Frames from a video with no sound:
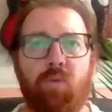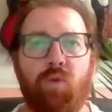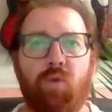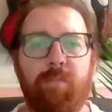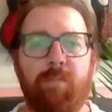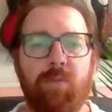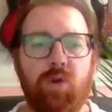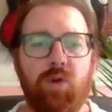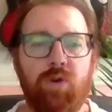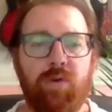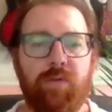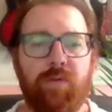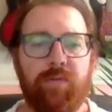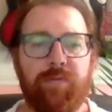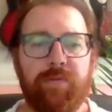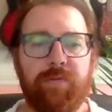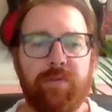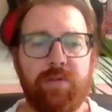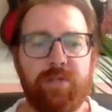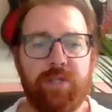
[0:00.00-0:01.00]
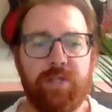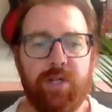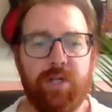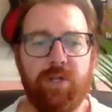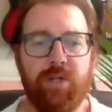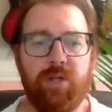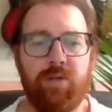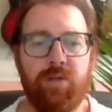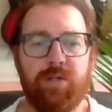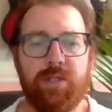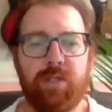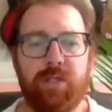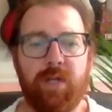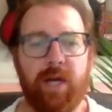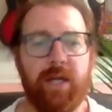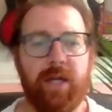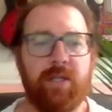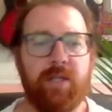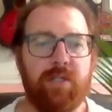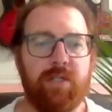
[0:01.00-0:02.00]
remove to-dos.
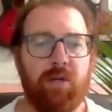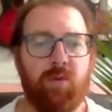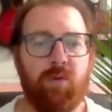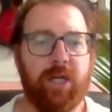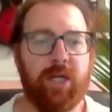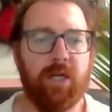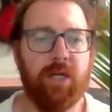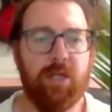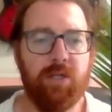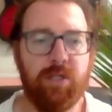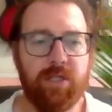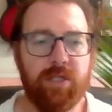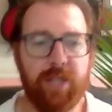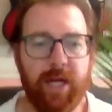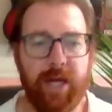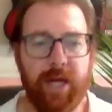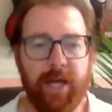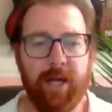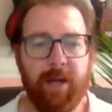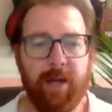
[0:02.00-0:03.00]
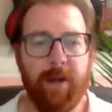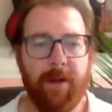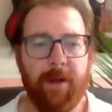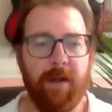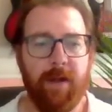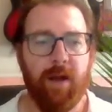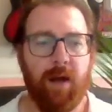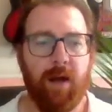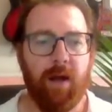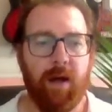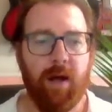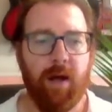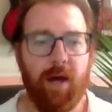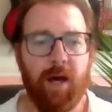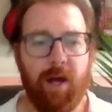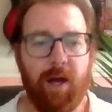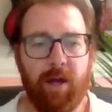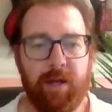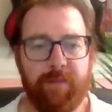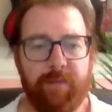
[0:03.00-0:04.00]
And so we could say,
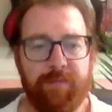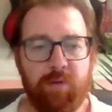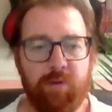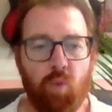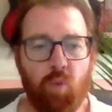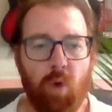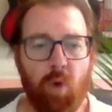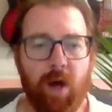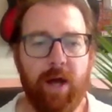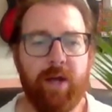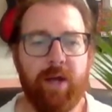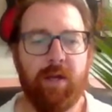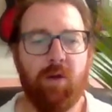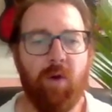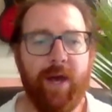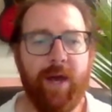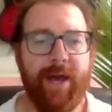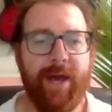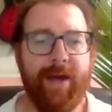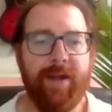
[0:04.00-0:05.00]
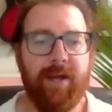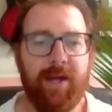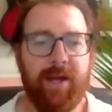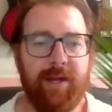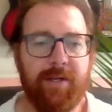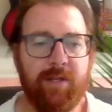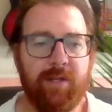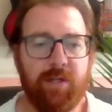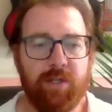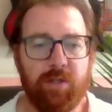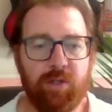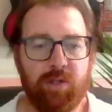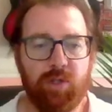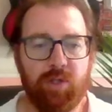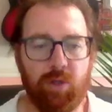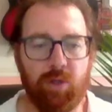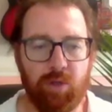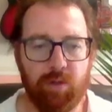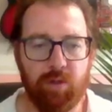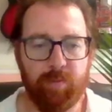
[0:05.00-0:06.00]
if you want, go ahead and
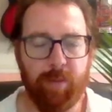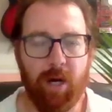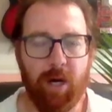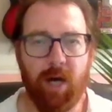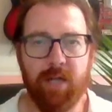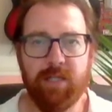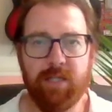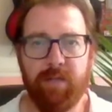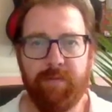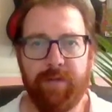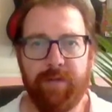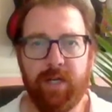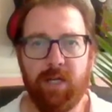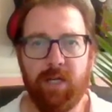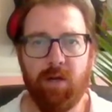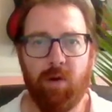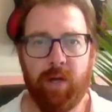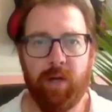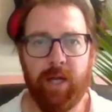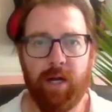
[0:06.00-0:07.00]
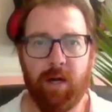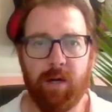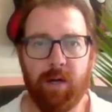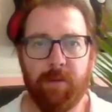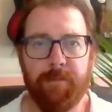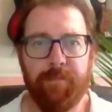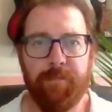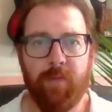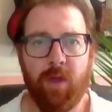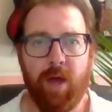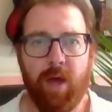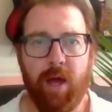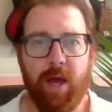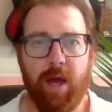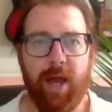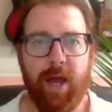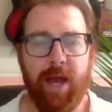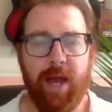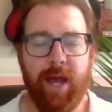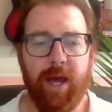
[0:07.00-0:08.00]
pause the video here
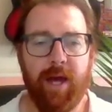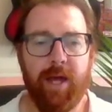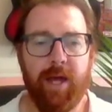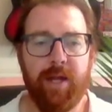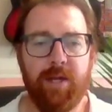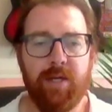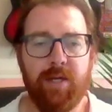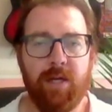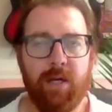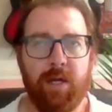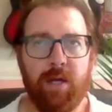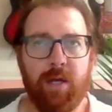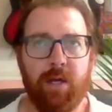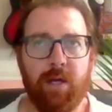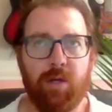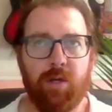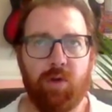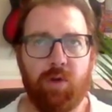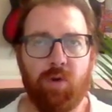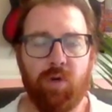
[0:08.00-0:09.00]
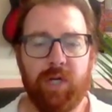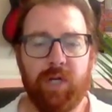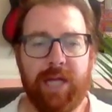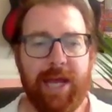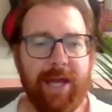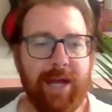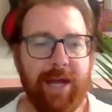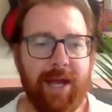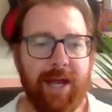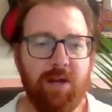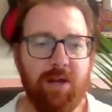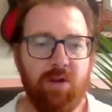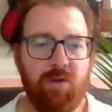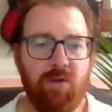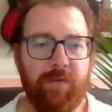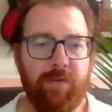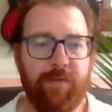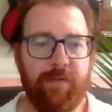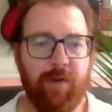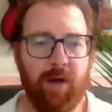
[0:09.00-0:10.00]
and create a
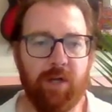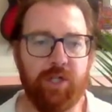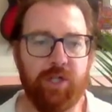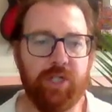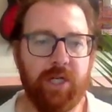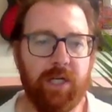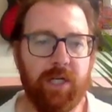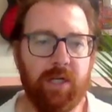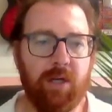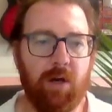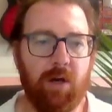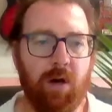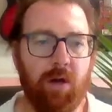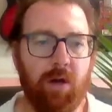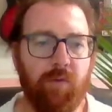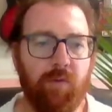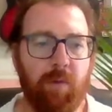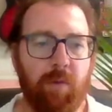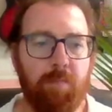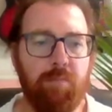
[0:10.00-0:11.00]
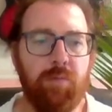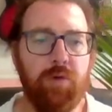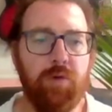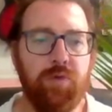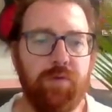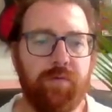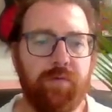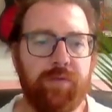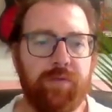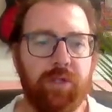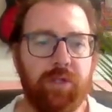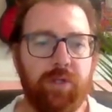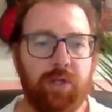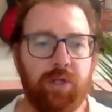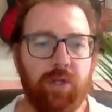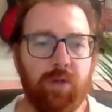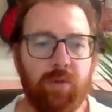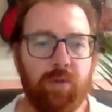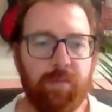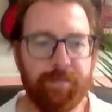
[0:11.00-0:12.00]
new function called remove to
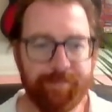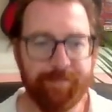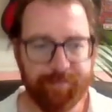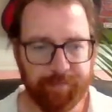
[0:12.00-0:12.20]
do,